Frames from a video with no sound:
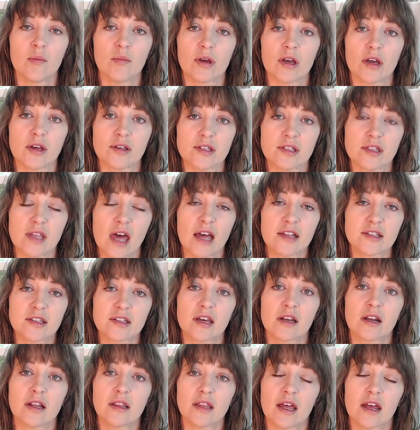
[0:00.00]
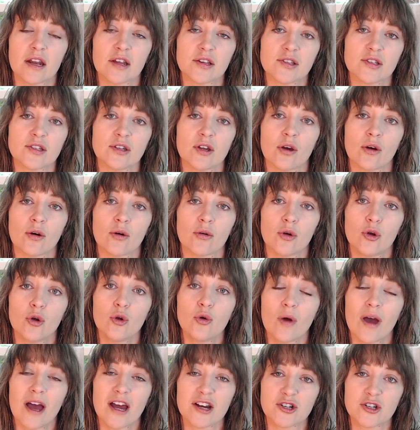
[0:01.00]
because that's going to let us know
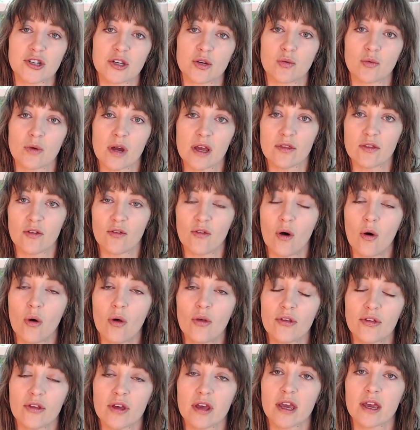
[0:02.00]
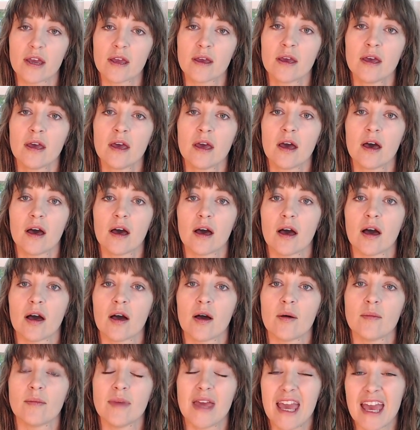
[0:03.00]
who actually read the whole thing.
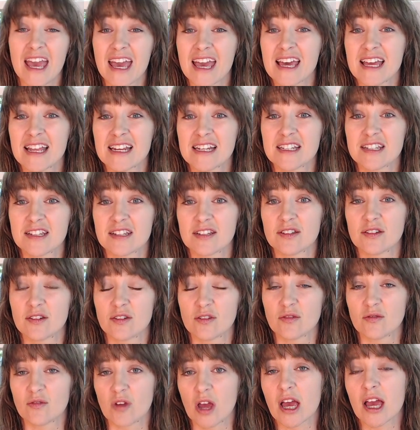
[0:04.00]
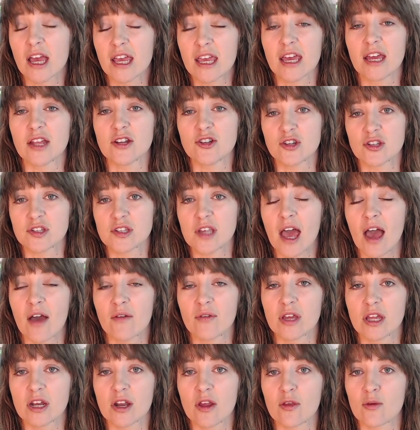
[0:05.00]
And again, just
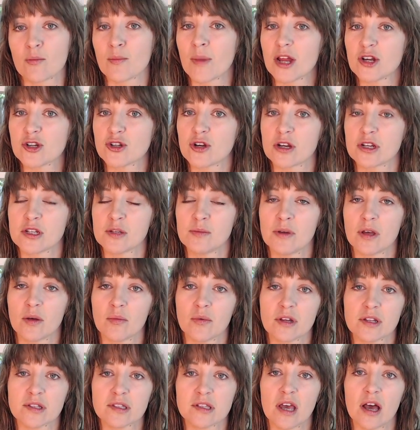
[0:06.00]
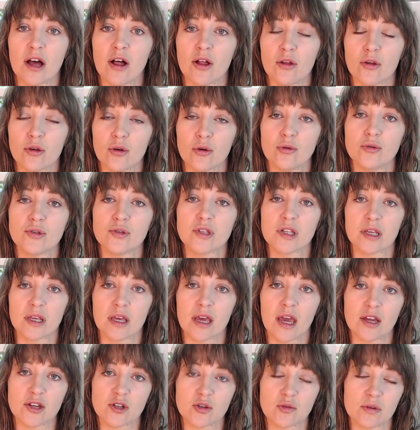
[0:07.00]
having another metric to be able to tell who's
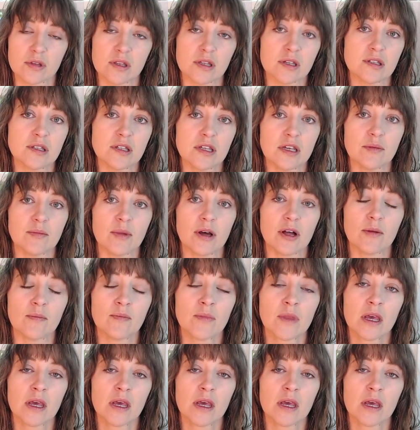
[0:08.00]
engaged with this email.